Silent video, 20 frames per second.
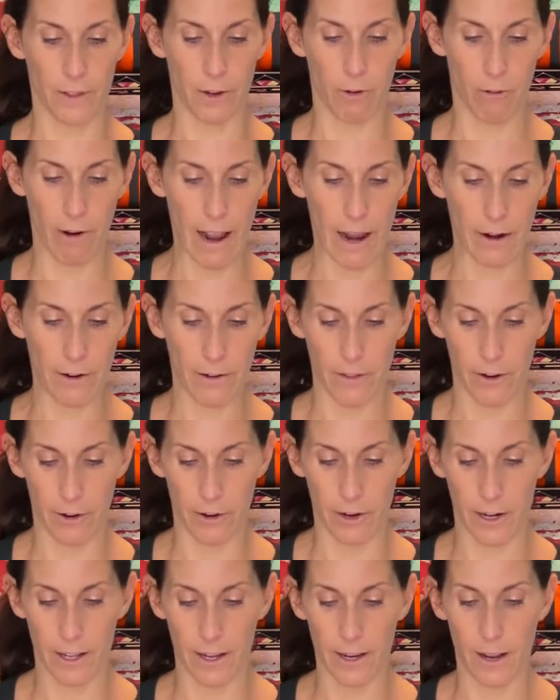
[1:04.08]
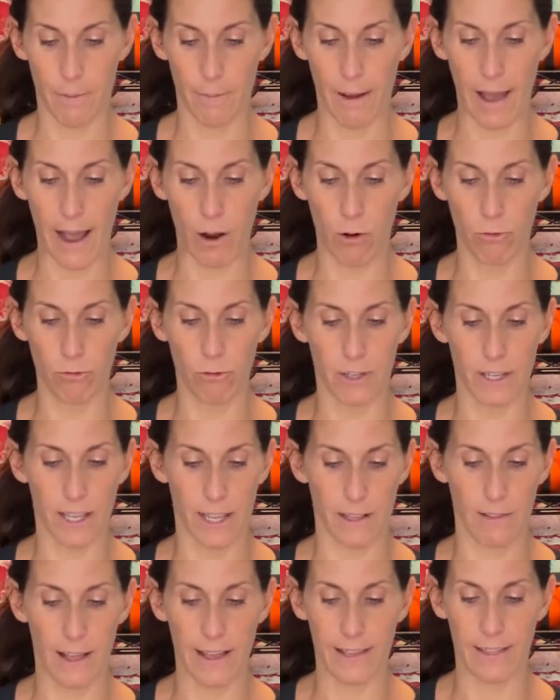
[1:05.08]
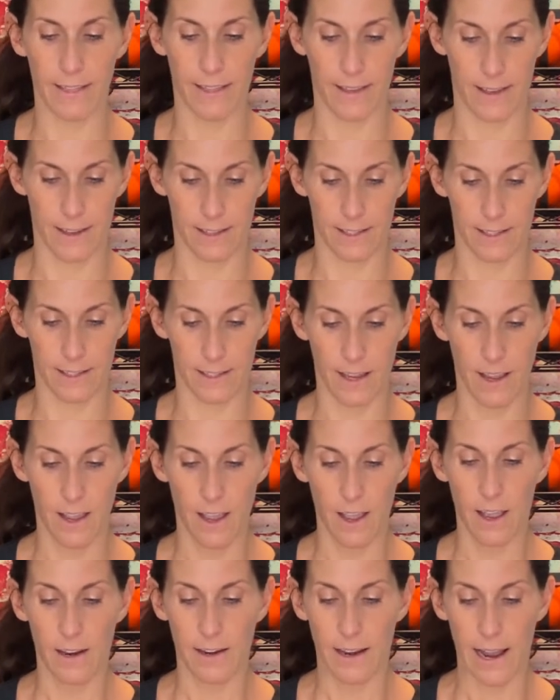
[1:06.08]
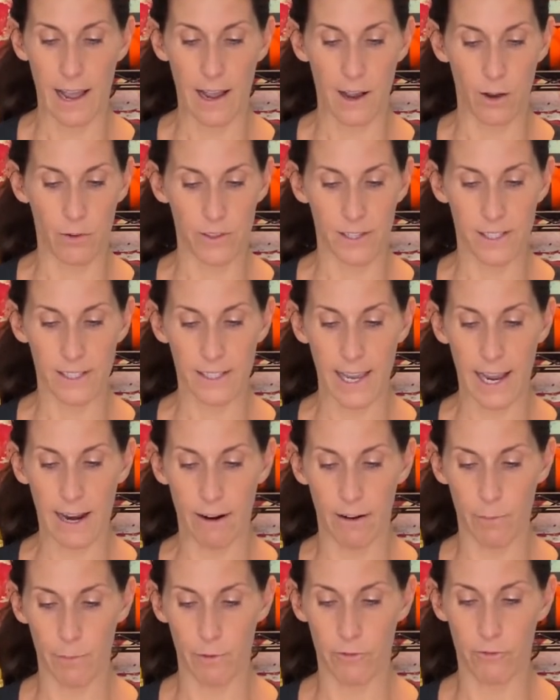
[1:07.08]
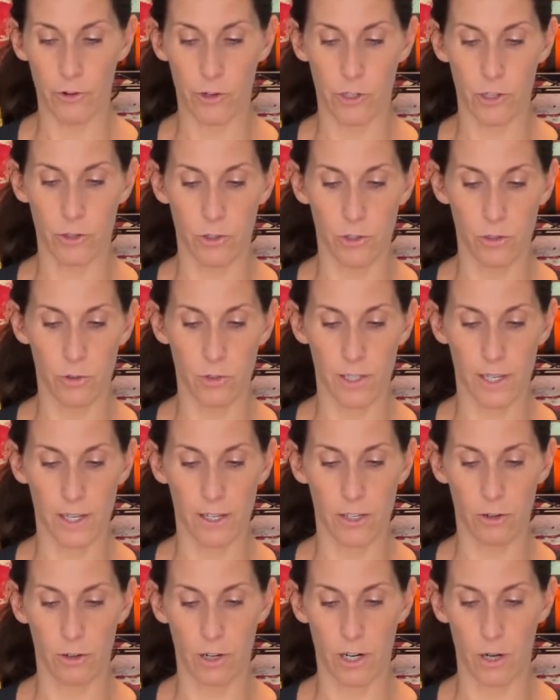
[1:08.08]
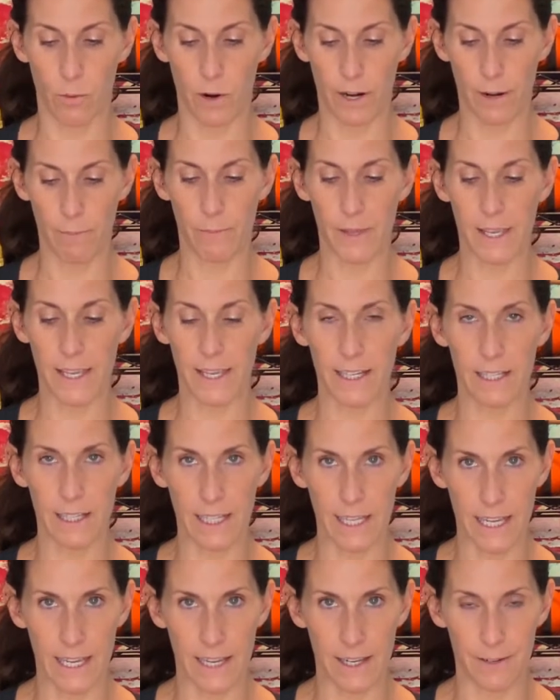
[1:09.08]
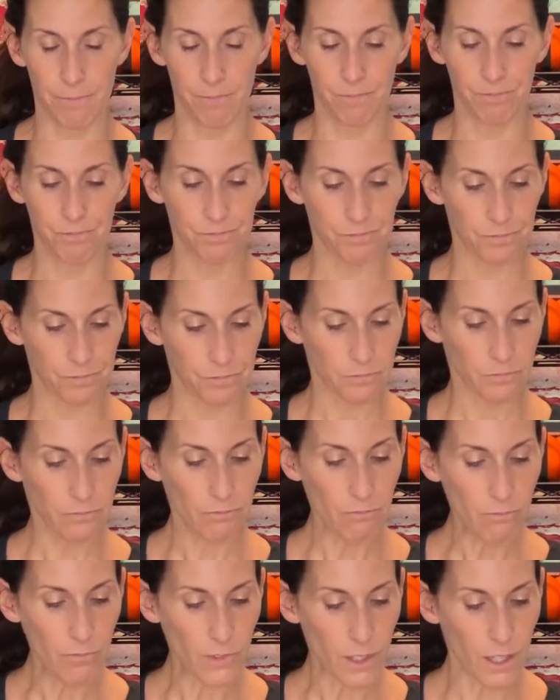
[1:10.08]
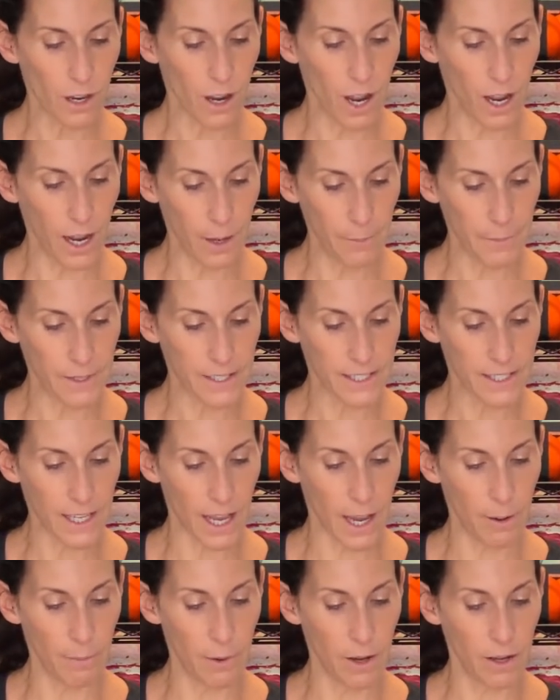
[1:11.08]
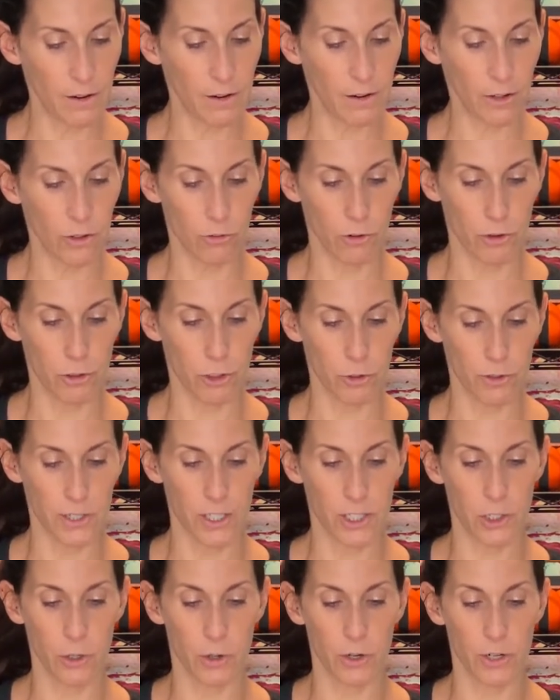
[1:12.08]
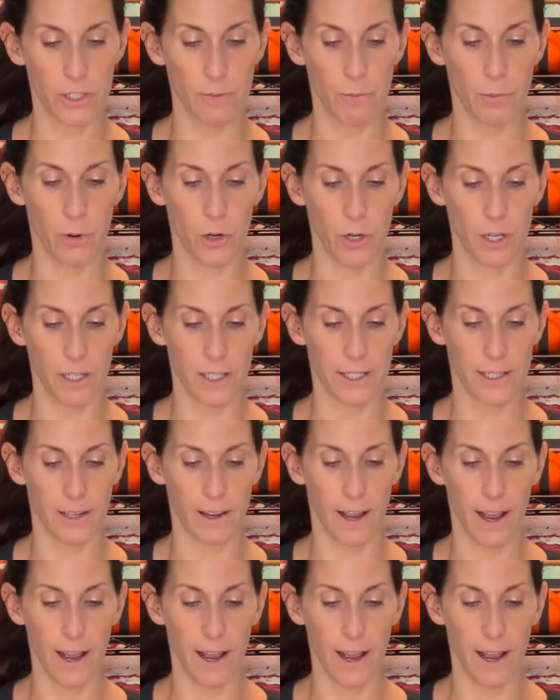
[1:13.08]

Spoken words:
in the ground and they're going to come out looking like this. Now, this carrot, before you use it, you're going to want to peel it. Some grocery stores put